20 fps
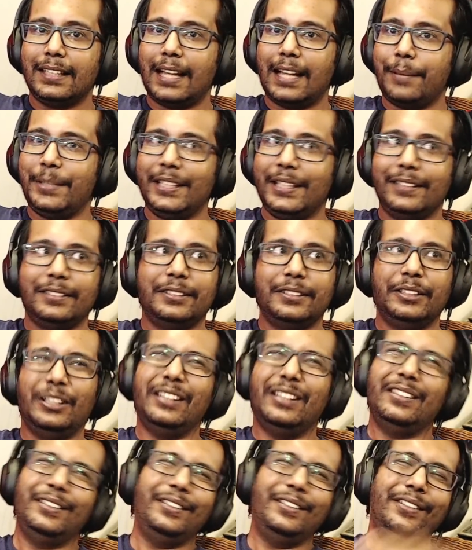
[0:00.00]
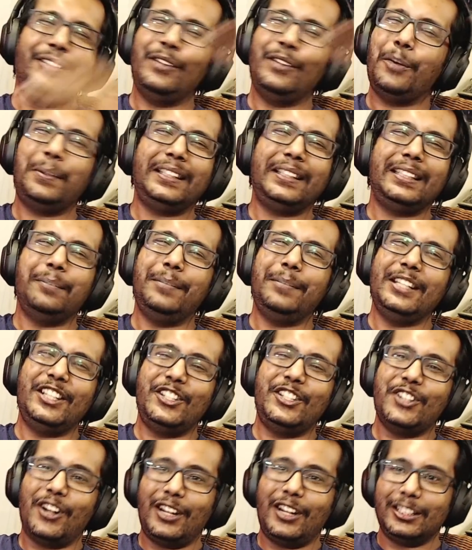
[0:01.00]
I mean, nobody can
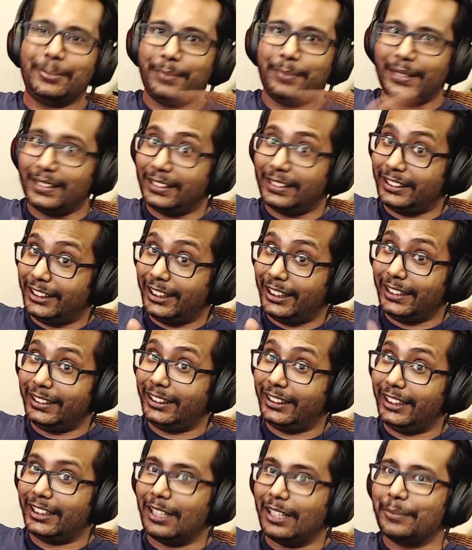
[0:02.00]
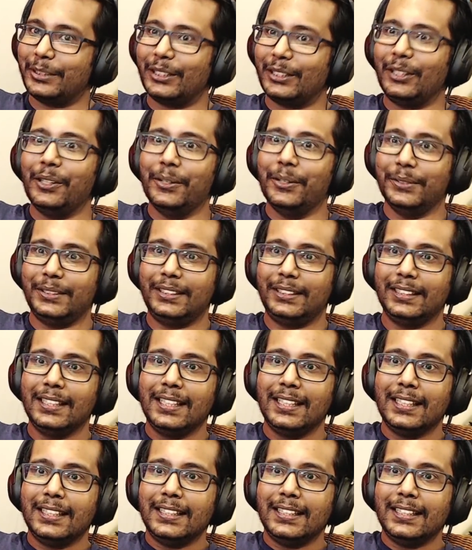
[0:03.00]
beat Jaws, but she comes close.